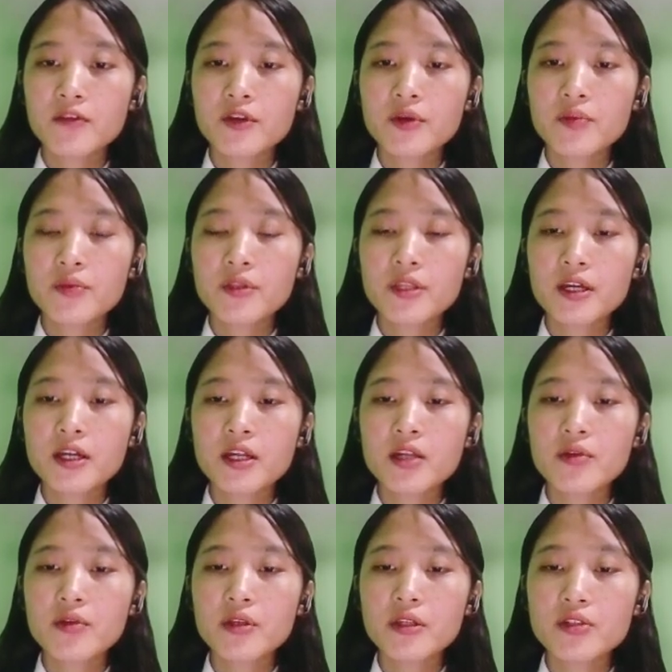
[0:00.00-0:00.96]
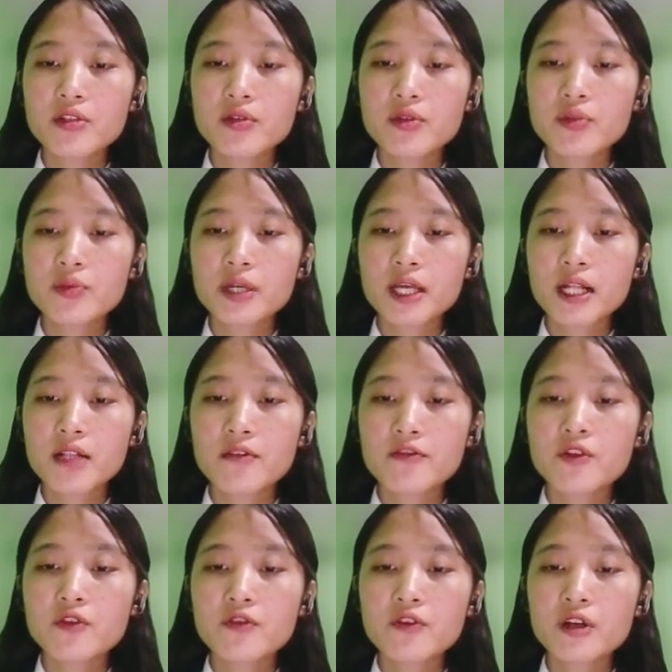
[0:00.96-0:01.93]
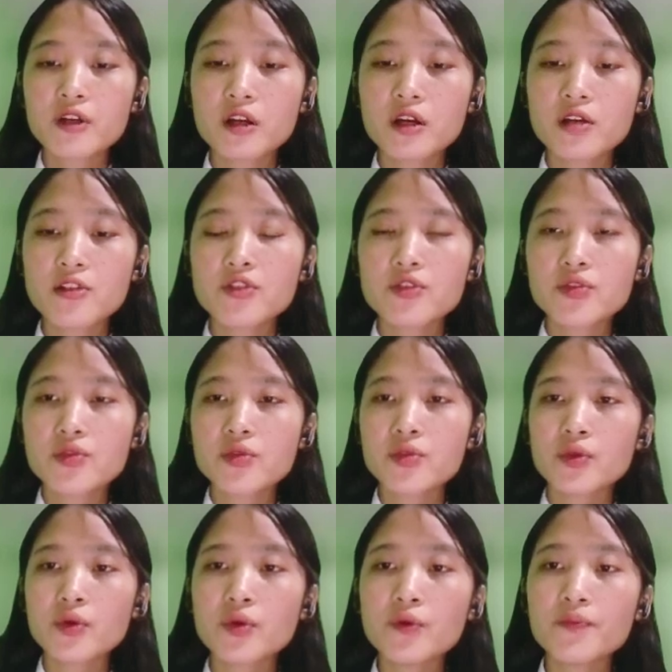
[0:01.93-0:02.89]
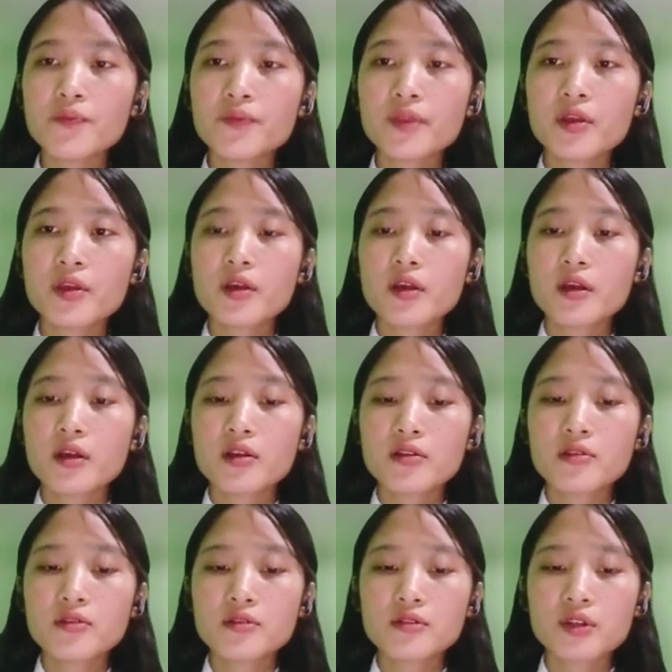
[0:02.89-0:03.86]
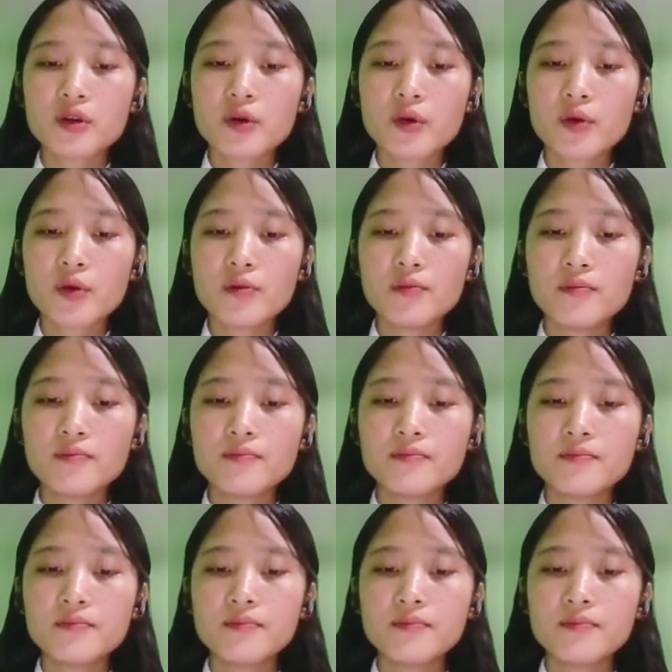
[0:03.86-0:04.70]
from there it could be helpful for us to know. So